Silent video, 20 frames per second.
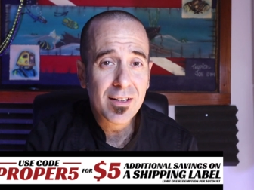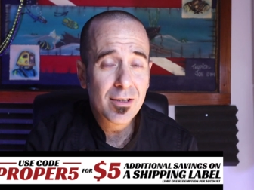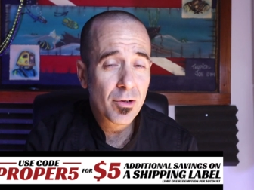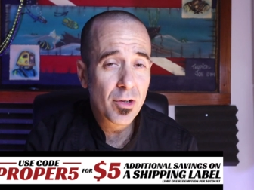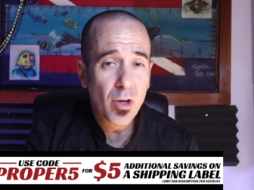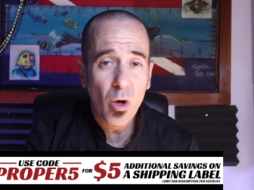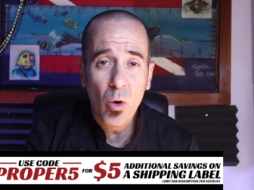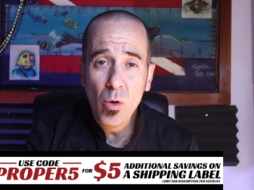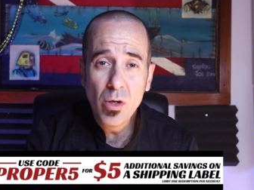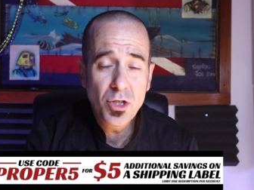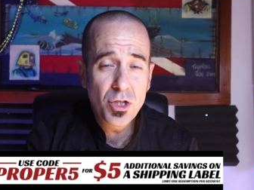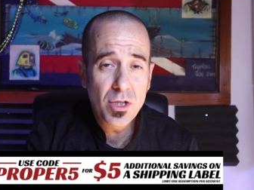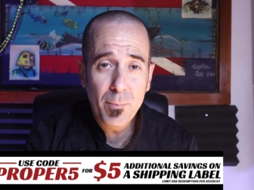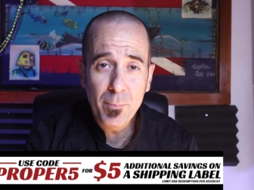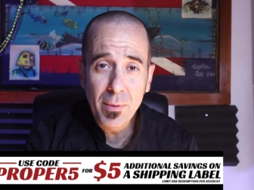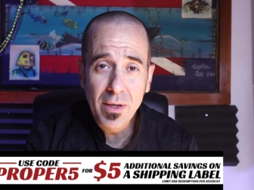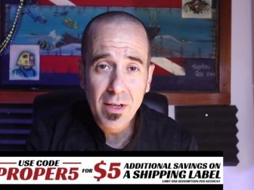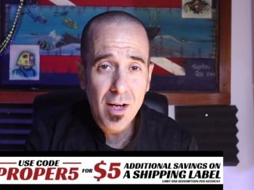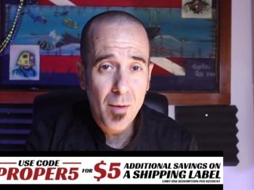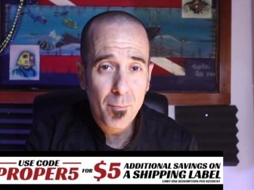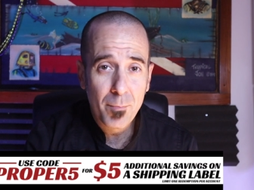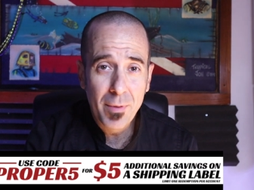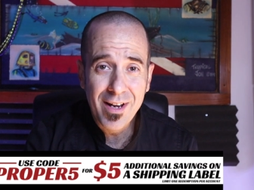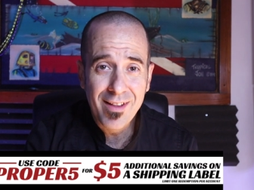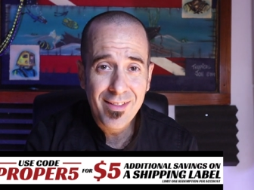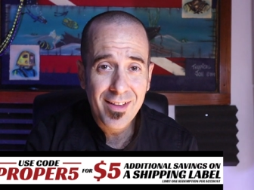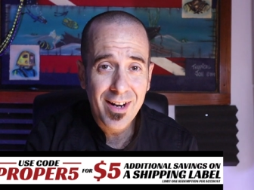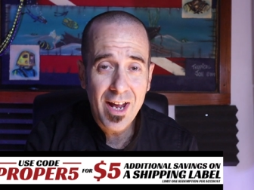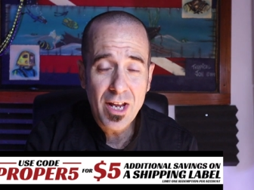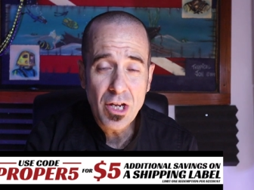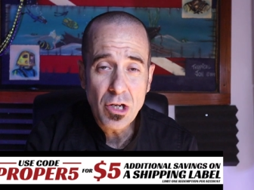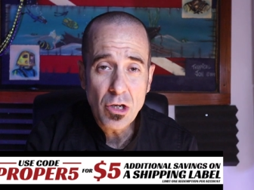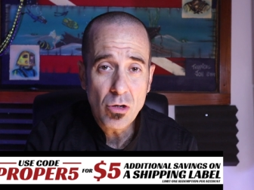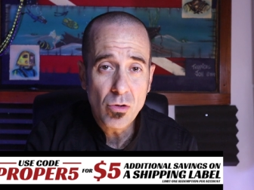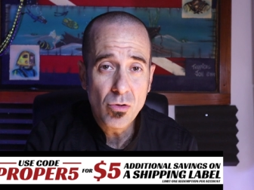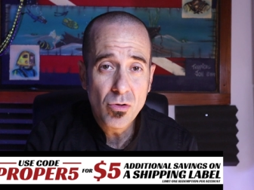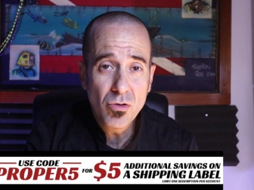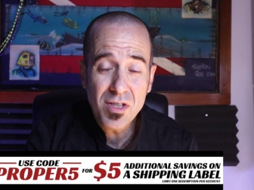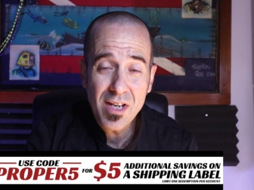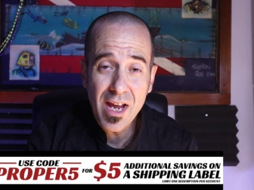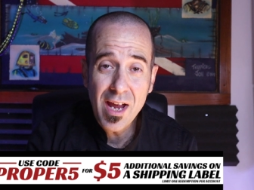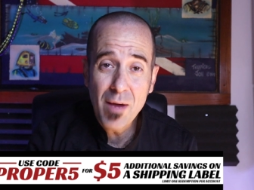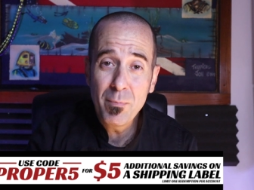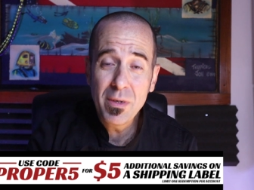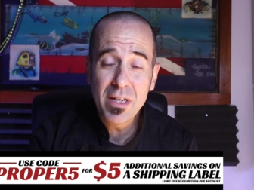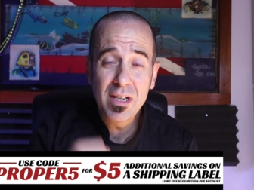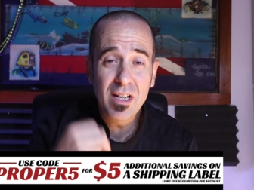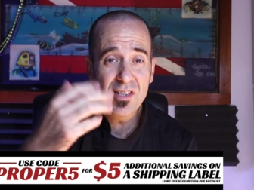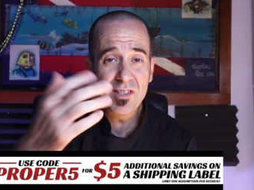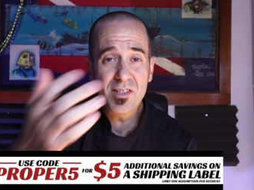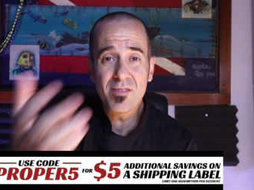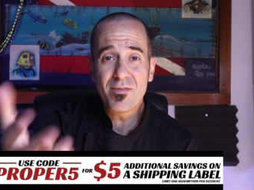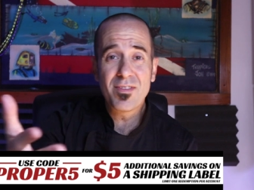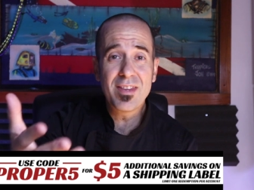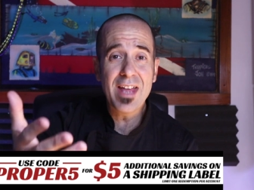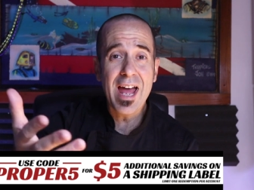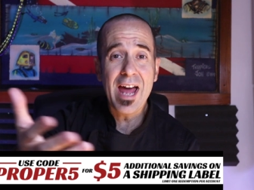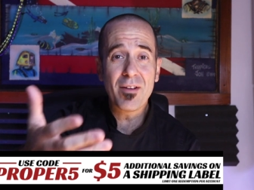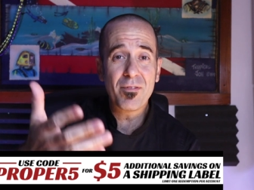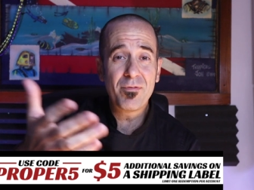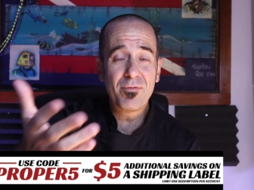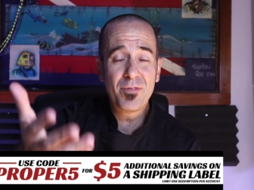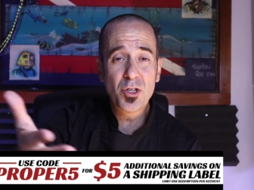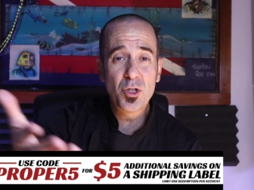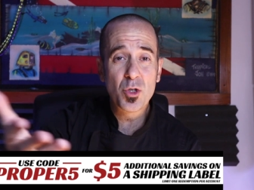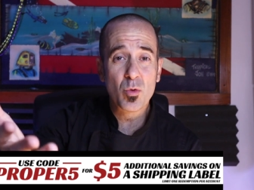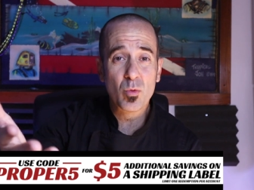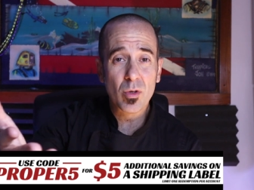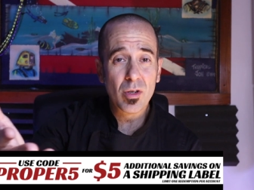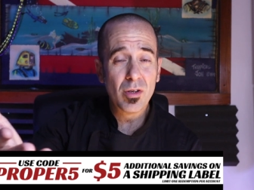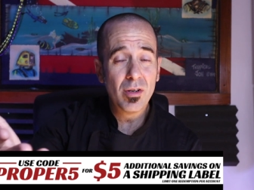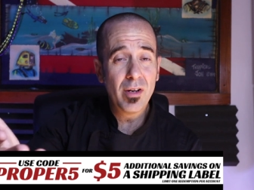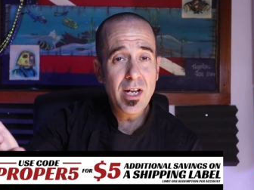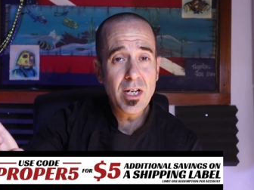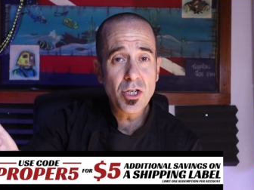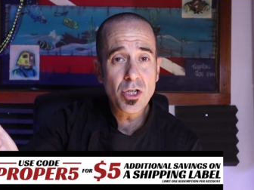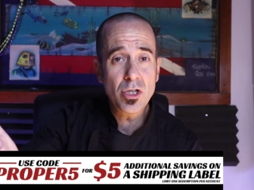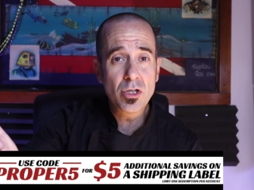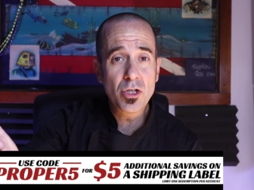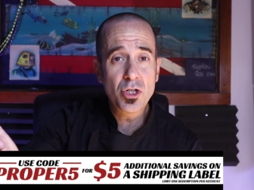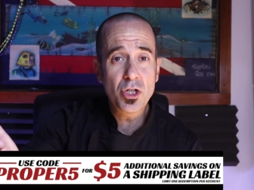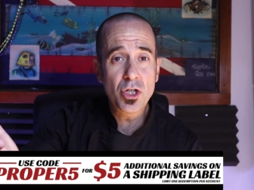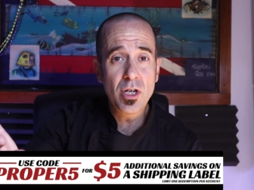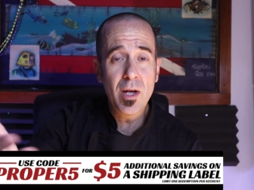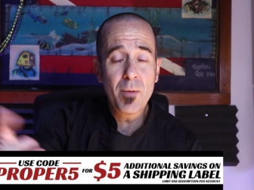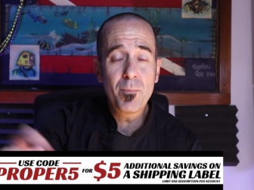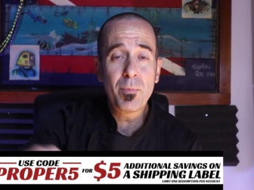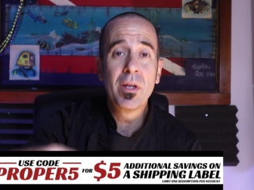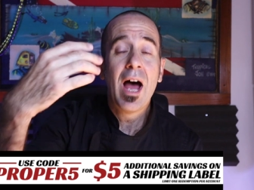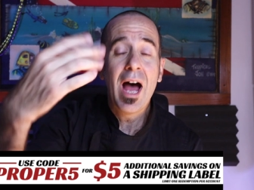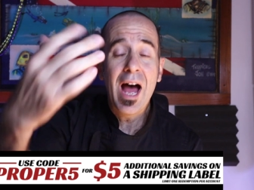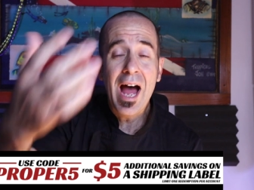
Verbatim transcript: They're the only shipping company that I use, and because of that official relationship,